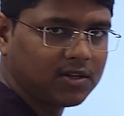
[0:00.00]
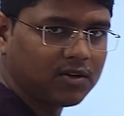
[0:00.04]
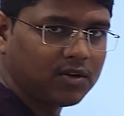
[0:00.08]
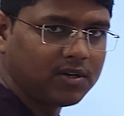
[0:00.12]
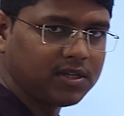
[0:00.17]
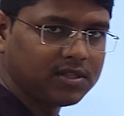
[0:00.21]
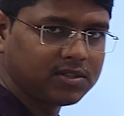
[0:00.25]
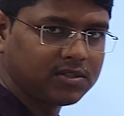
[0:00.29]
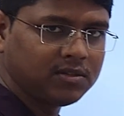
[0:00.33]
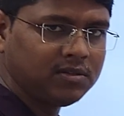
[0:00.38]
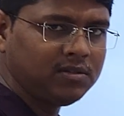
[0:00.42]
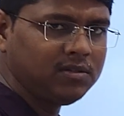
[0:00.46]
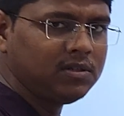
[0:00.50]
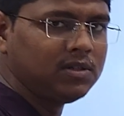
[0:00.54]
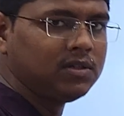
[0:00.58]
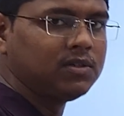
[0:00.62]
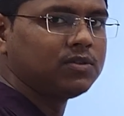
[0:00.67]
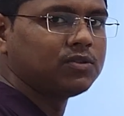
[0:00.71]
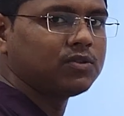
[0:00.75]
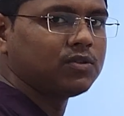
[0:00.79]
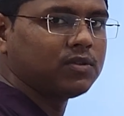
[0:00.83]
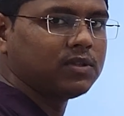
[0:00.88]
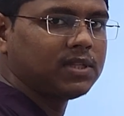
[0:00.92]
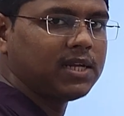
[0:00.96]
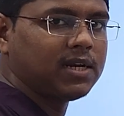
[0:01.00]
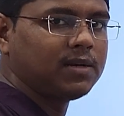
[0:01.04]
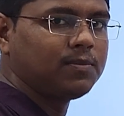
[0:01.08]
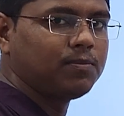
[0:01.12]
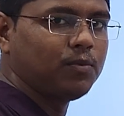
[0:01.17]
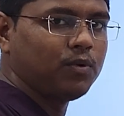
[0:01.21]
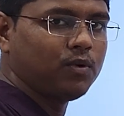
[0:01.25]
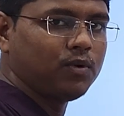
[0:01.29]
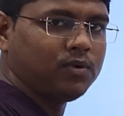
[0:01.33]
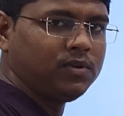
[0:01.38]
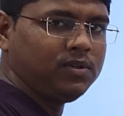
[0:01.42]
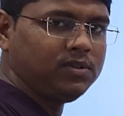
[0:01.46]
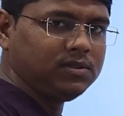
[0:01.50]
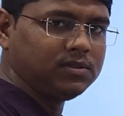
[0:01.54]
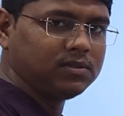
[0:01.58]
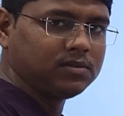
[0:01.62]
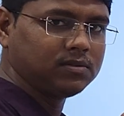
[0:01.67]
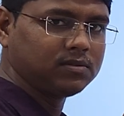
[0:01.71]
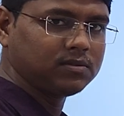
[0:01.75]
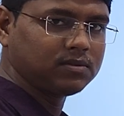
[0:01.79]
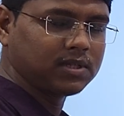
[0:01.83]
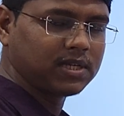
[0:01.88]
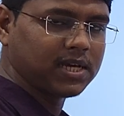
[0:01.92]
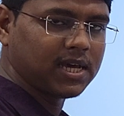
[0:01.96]
condition so that
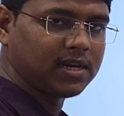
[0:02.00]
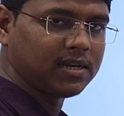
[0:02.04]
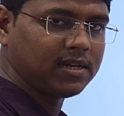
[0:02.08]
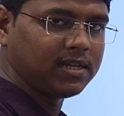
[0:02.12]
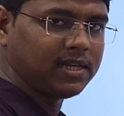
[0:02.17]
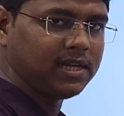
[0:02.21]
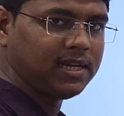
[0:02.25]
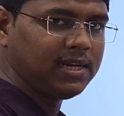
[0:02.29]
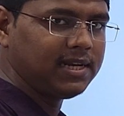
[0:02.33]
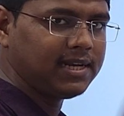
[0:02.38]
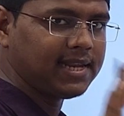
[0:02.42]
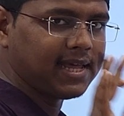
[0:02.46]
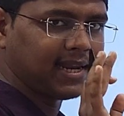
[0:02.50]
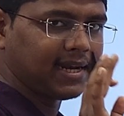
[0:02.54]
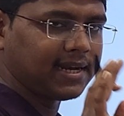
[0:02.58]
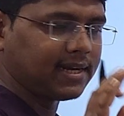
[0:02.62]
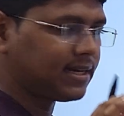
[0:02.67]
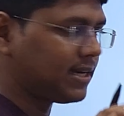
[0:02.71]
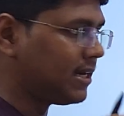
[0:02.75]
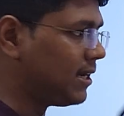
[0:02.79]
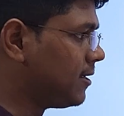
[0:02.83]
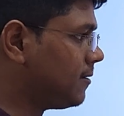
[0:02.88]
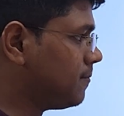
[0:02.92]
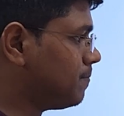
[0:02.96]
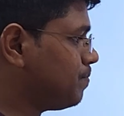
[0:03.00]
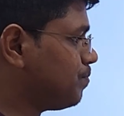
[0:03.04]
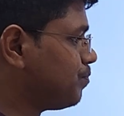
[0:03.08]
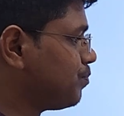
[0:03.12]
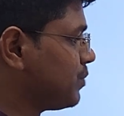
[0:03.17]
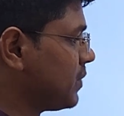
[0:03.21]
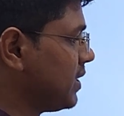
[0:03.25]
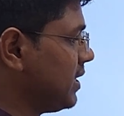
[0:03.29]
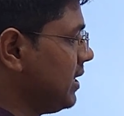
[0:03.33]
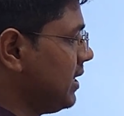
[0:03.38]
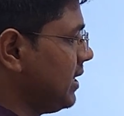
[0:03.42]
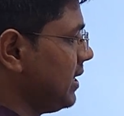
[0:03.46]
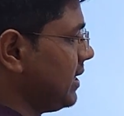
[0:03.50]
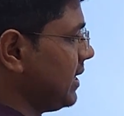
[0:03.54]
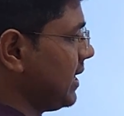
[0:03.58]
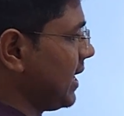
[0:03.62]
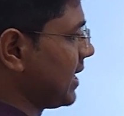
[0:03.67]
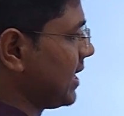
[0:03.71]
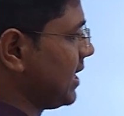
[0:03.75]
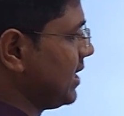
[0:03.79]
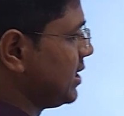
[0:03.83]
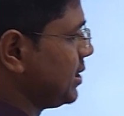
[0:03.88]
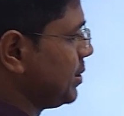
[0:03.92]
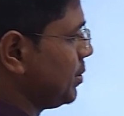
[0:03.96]
bone can heal directly.
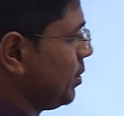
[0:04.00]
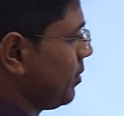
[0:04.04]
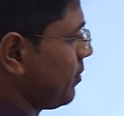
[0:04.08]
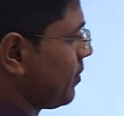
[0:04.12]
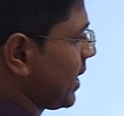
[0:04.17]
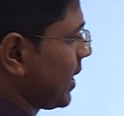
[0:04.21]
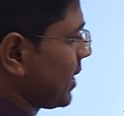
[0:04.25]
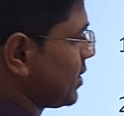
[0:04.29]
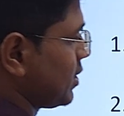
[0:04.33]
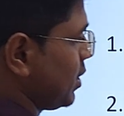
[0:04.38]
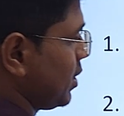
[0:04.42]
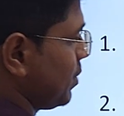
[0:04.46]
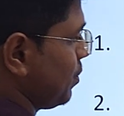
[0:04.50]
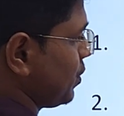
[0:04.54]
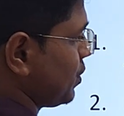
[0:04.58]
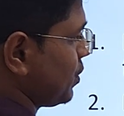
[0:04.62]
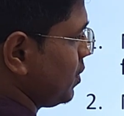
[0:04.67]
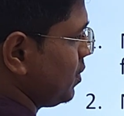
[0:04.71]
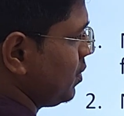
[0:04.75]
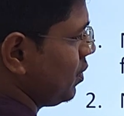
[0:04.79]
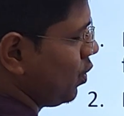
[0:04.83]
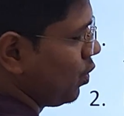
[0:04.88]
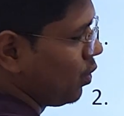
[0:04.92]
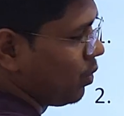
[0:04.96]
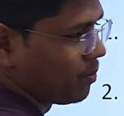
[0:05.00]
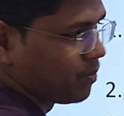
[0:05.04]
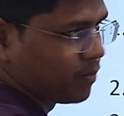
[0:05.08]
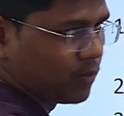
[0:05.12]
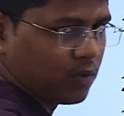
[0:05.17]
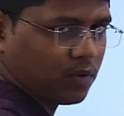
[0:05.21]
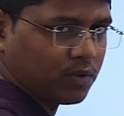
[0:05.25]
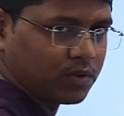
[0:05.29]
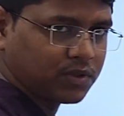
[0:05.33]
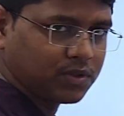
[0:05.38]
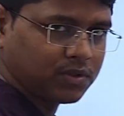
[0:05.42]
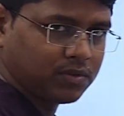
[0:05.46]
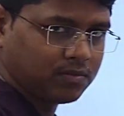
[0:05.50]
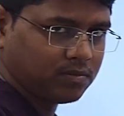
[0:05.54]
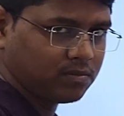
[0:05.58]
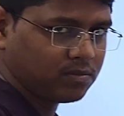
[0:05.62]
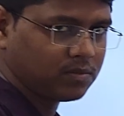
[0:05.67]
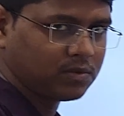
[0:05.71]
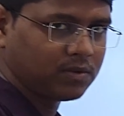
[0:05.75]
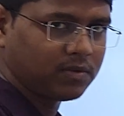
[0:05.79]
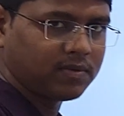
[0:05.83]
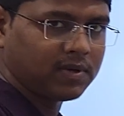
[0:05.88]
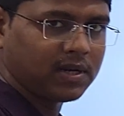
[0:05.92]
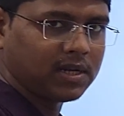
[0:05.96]
Negligible fracture motion, of course,
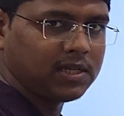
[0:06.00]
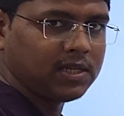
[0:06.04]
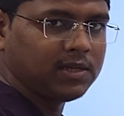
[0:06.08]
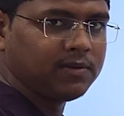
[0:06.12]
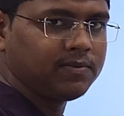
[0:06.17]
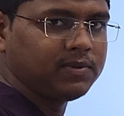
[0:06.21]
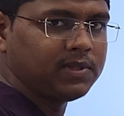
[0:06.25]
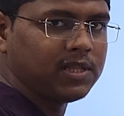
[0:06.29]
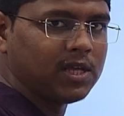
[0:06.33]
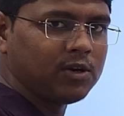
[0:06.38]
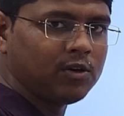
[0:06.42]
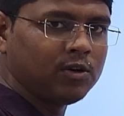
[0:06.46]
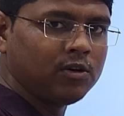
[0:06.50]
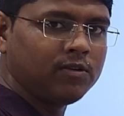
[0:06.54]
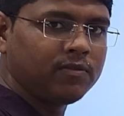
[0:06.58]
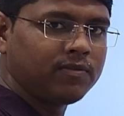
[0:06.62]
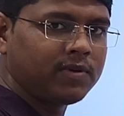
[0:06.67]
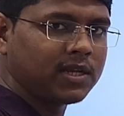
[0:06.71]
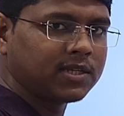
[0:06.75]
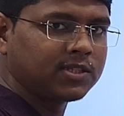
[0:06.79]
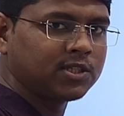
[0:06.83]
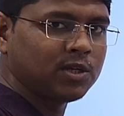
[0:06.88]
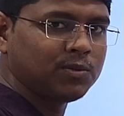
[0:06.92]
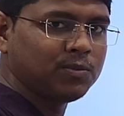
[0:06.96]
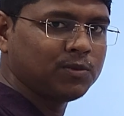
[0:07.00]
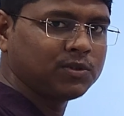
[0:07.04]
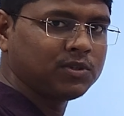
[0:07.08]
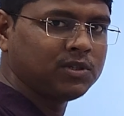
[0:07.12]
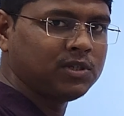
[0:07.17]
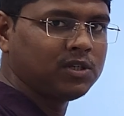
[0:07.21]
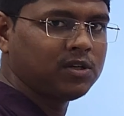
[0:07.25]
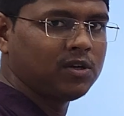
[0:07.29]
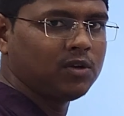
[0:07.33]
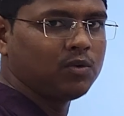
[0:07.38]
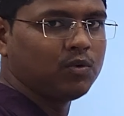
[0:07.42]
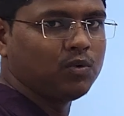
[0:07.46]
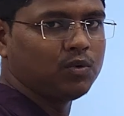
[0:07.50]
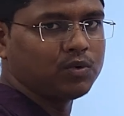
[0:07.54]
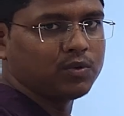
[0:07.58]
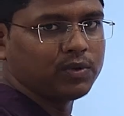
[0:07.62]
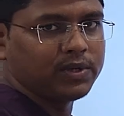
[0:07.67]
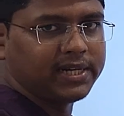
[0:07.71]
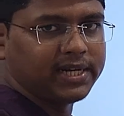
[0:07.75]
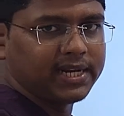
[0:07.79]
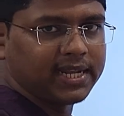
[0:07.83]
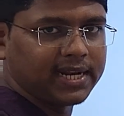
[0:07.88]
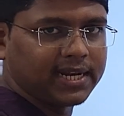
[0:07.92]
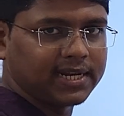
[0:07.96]
if there will be fracture motion, it will go to
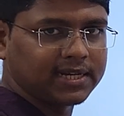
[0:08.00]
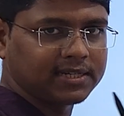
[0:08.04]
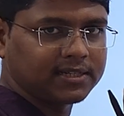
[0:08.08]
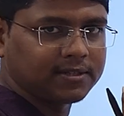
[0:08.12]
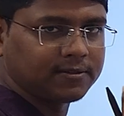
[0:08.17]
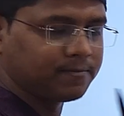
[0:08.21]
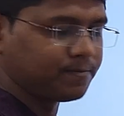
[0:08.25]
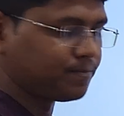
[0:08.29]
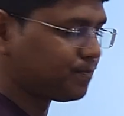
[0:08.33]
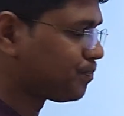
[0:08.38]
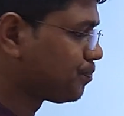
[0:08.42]
indirect.